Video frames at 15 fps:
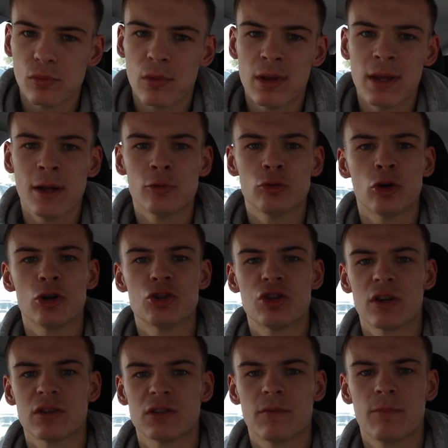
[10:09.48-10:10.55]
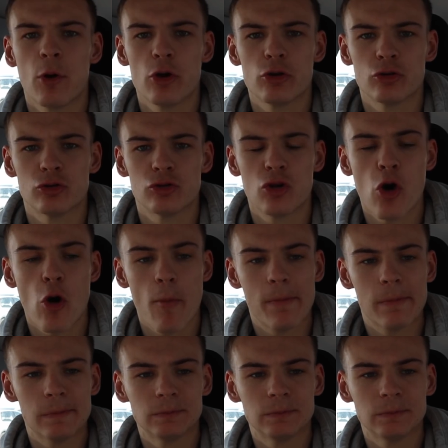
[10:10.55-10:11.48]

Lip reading: little digestive bites on top,